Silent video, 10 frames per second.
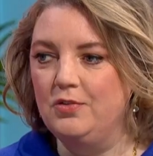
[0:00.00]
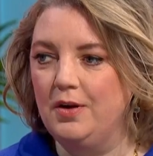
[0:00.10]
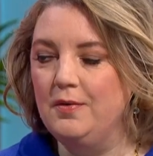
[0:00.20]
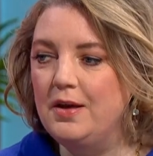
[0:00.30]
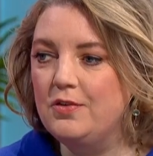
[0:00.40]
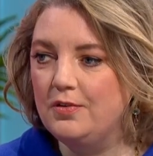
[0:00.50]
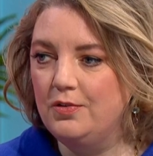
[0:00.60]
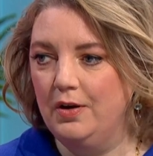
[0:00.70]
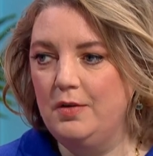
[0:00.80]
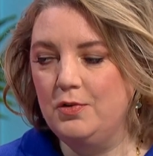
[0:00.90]
So it's the
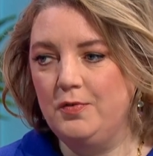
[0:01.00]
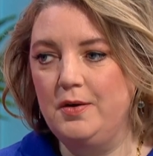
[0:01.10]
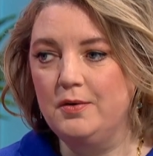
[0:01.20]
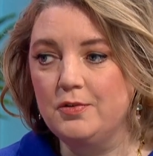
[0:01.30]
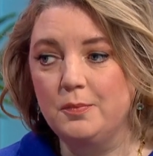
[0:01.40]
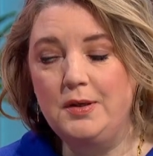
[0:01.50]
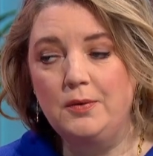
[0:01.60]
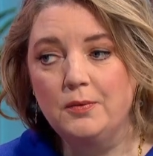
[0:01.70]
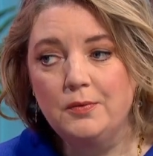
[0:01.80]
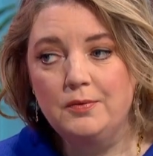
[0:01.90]
time to focus, and we
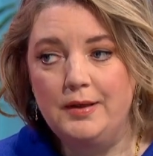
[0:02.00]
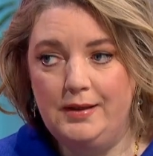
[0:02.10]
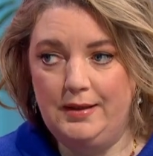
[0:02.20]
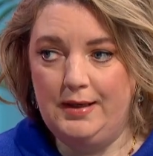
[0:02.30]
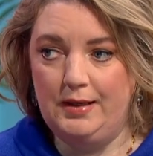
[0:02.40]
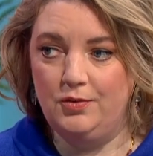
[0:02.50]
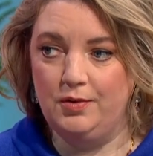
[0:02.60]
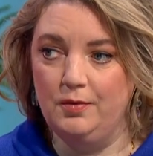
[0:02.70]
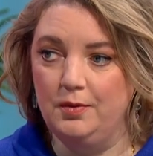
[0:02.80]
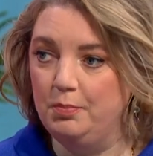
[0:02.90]
all really need
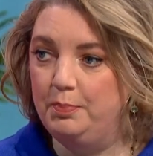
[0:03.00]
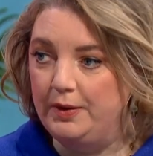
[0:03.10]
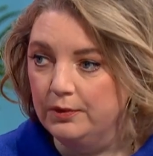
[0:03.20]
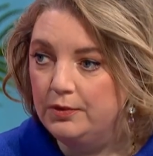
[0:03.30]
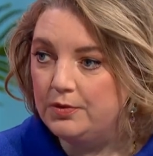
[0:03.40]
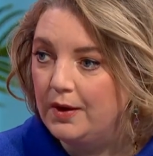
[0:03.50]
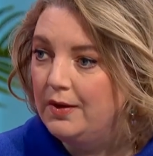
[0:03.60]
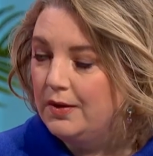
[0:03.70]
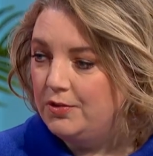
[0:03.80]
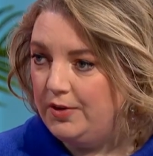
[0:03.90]
to, with bills
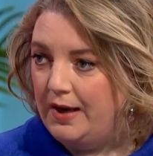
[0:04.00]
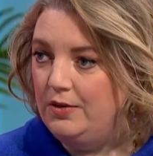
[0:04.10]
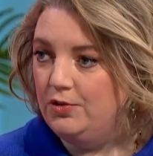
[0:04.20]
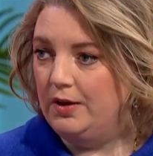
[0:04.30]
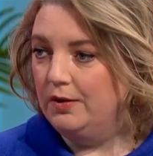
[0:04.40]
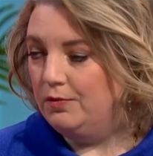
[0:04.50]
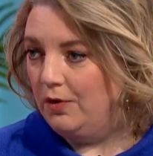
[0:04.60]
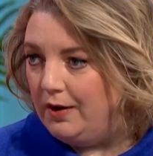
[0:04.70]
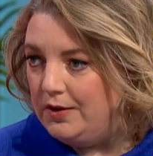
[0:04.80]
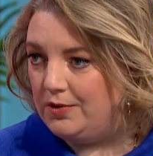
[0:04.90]
changing,
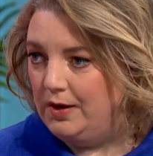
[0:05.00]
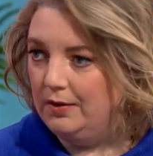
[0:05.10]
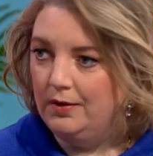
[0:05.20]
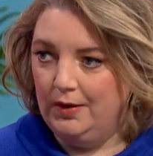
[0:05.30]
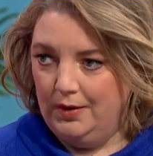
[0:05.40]
rising,